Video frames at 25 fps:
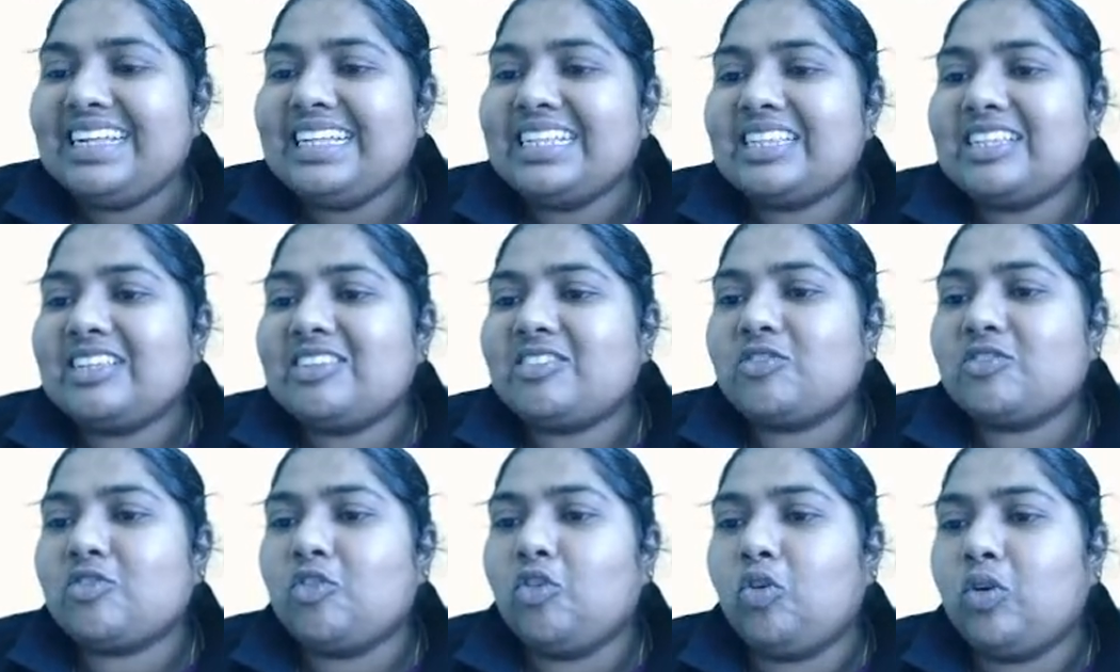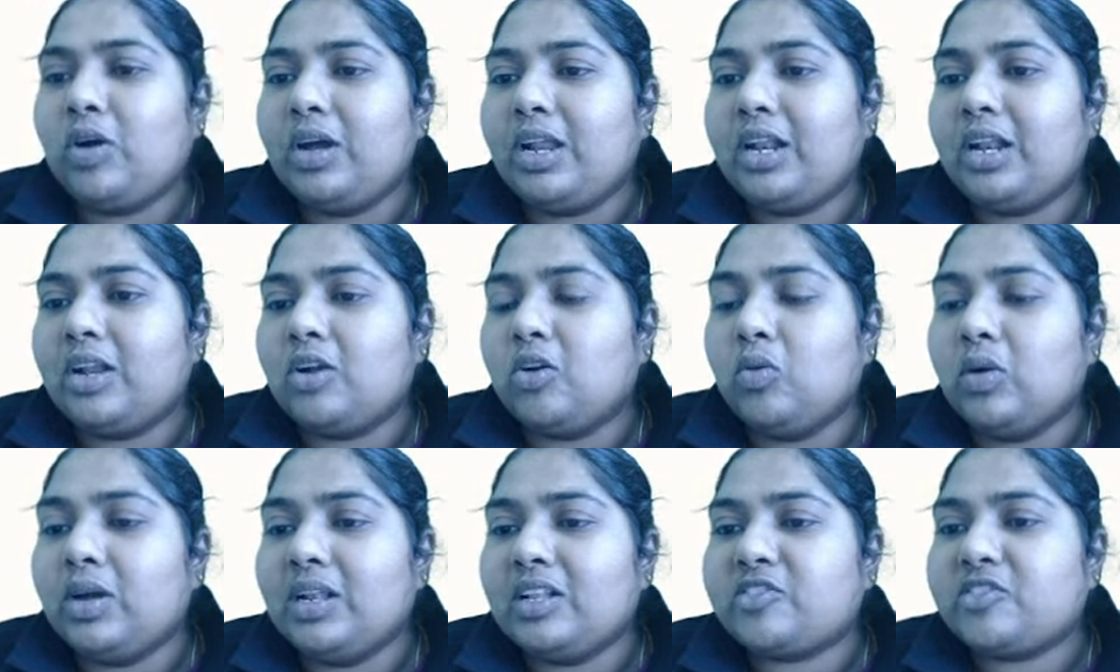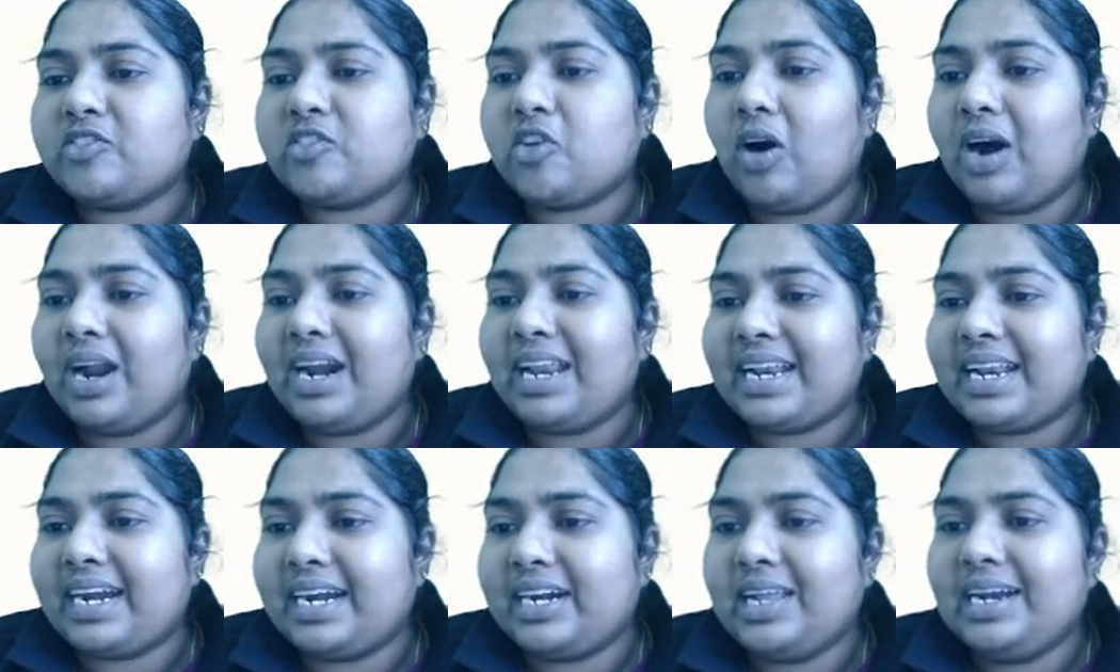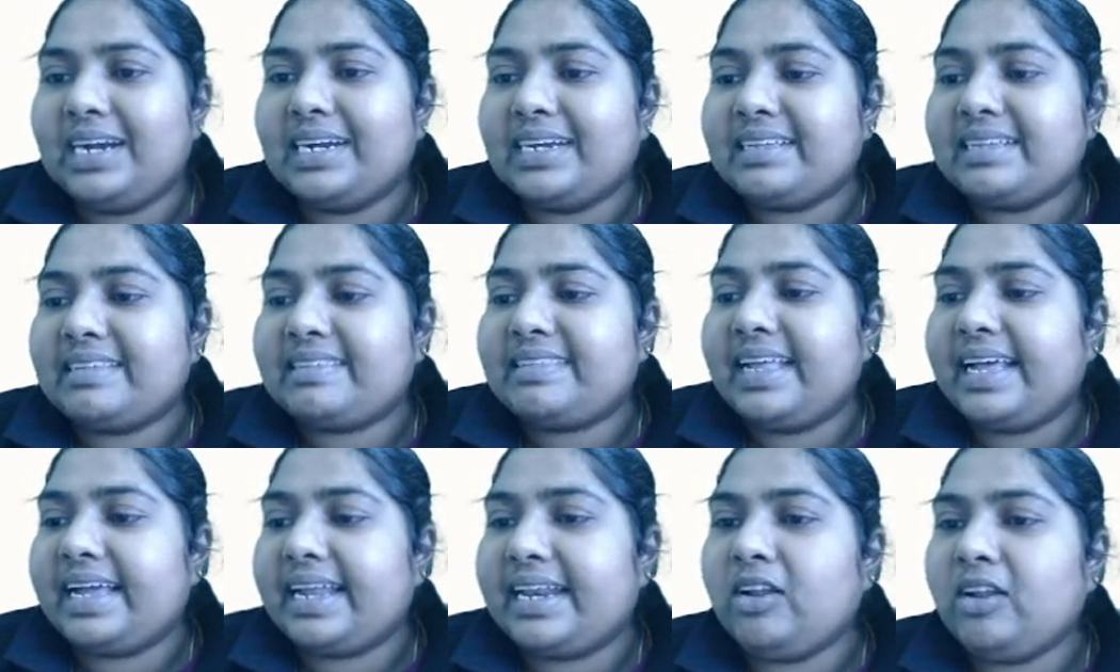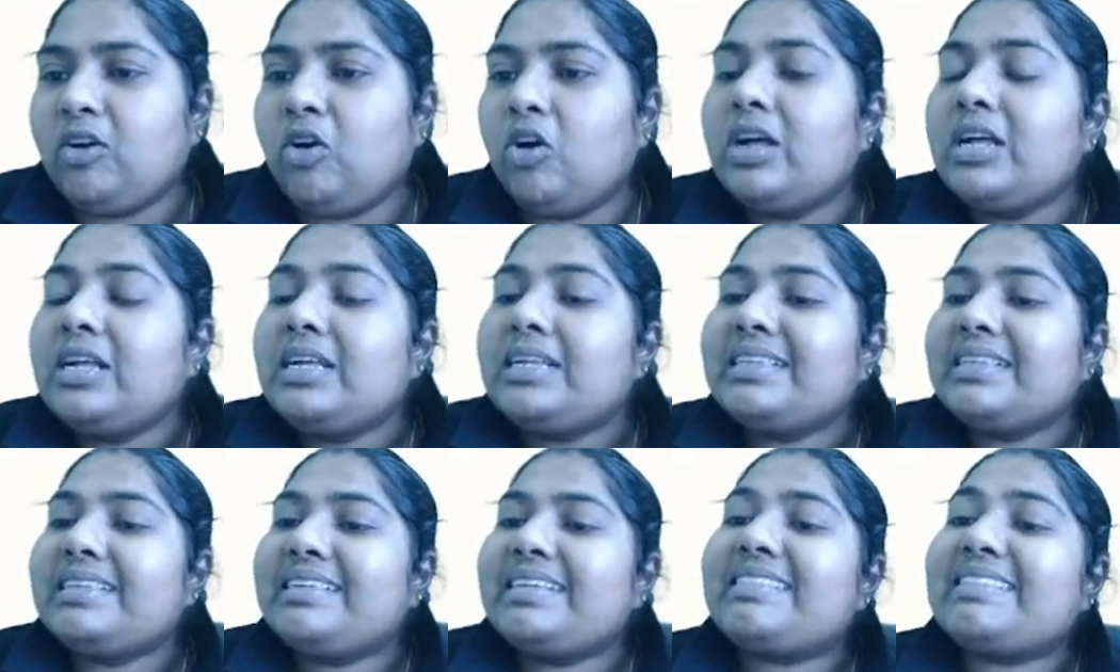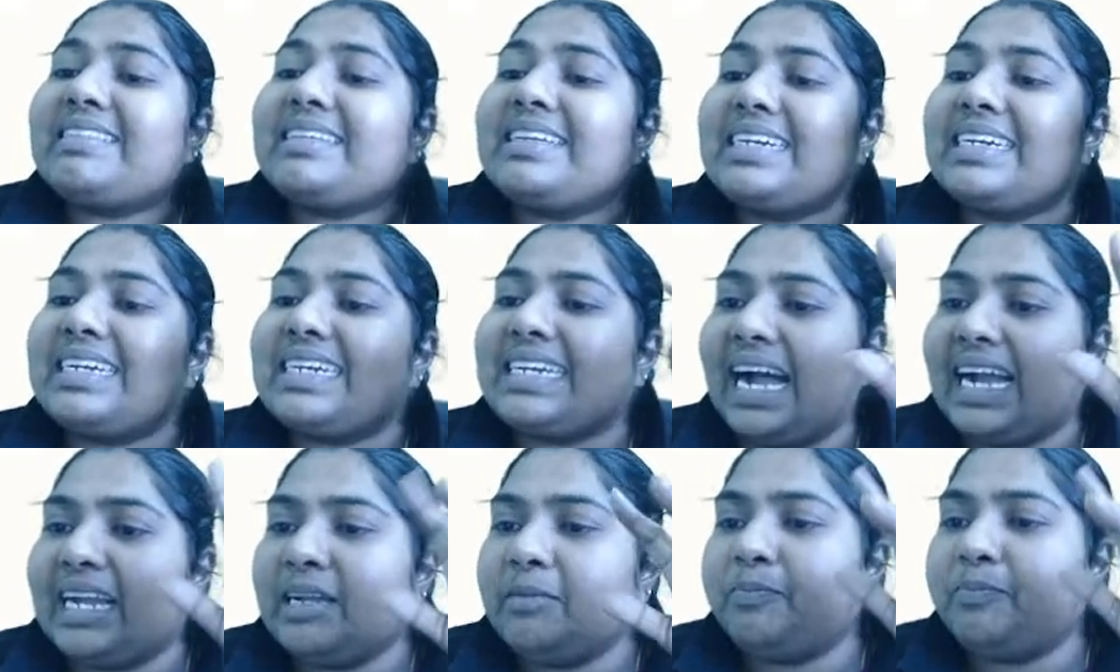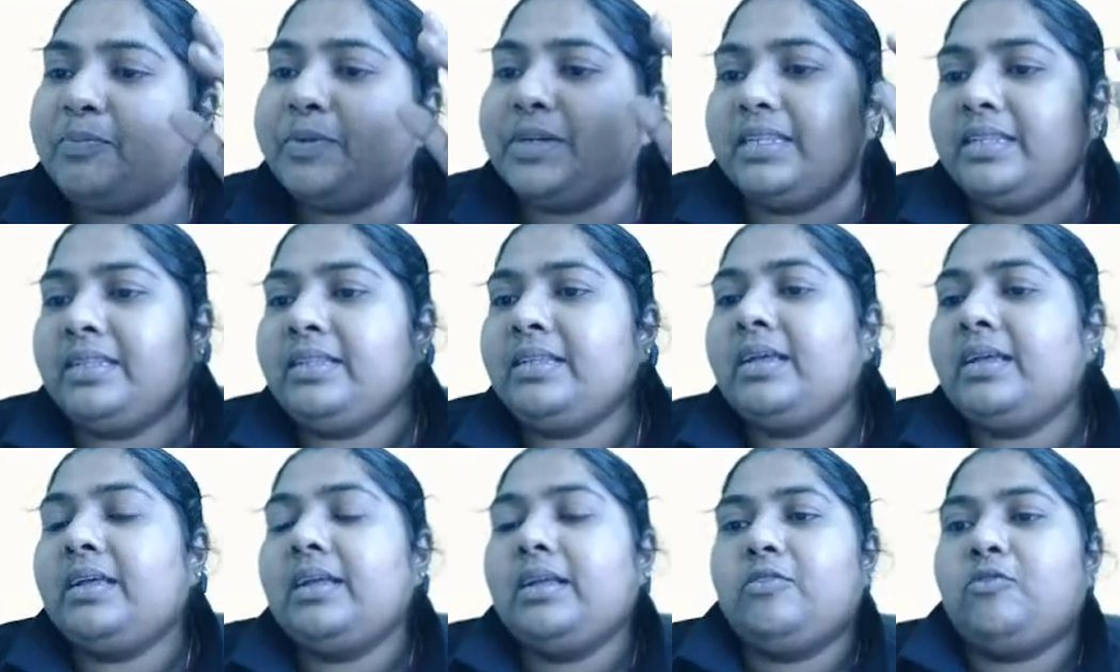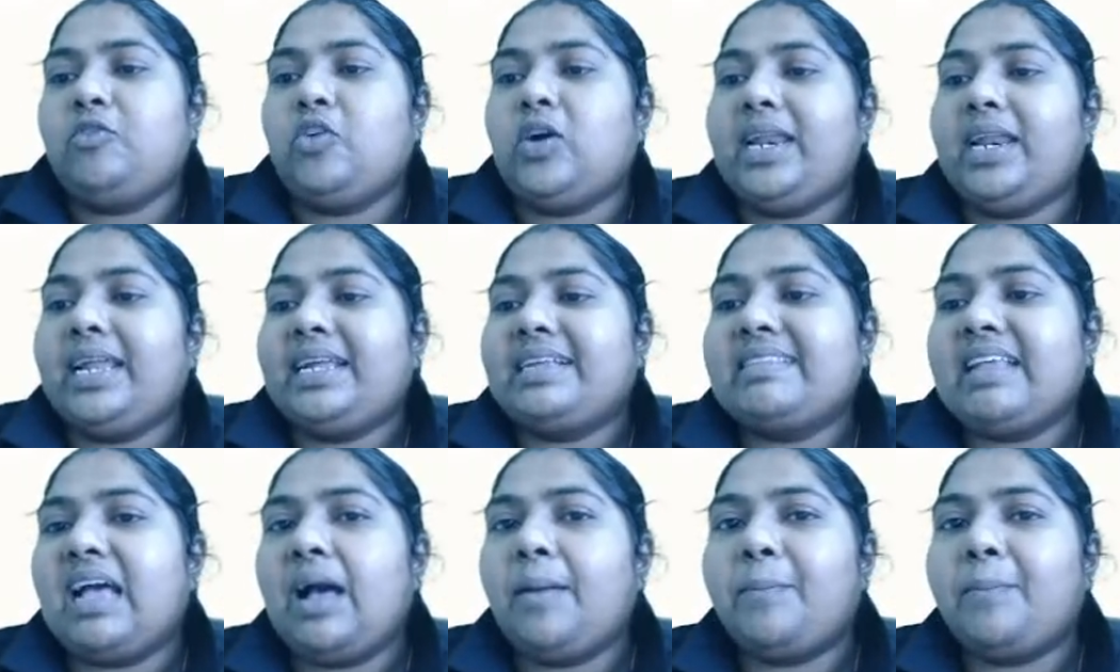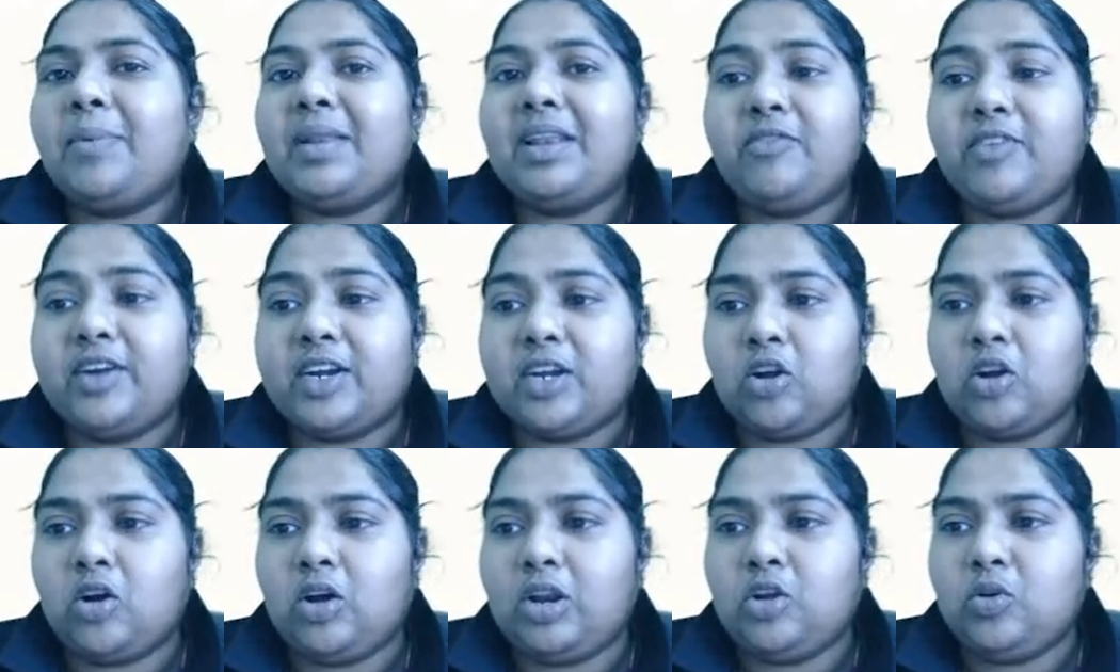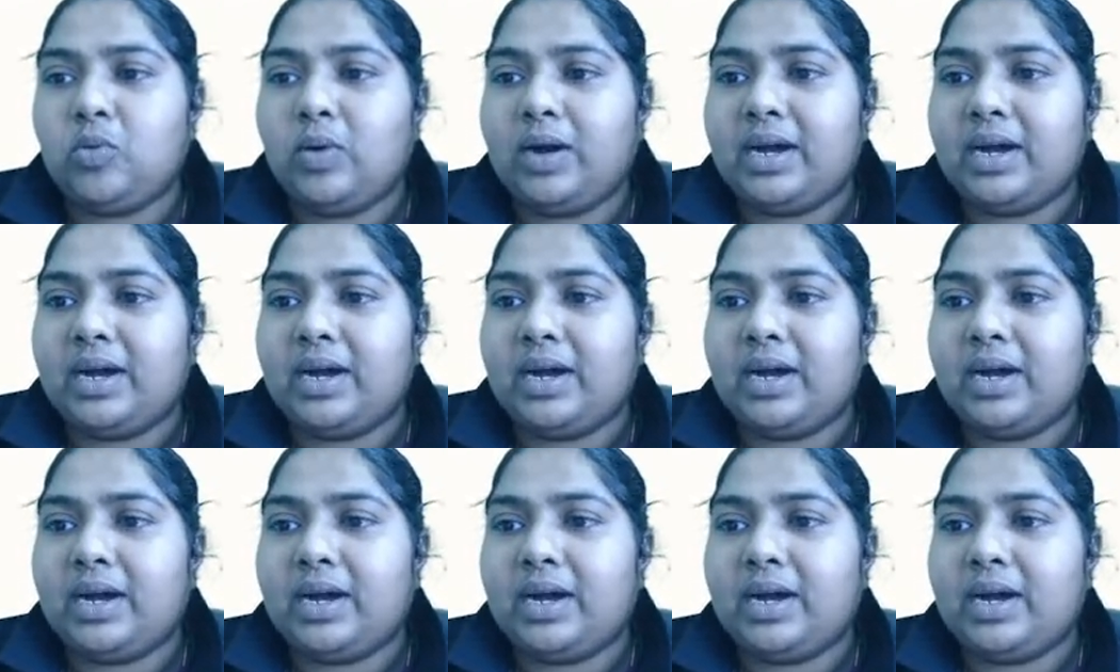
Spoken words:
this Google Scholar and all, it is there now. Just type in, for example, if at all you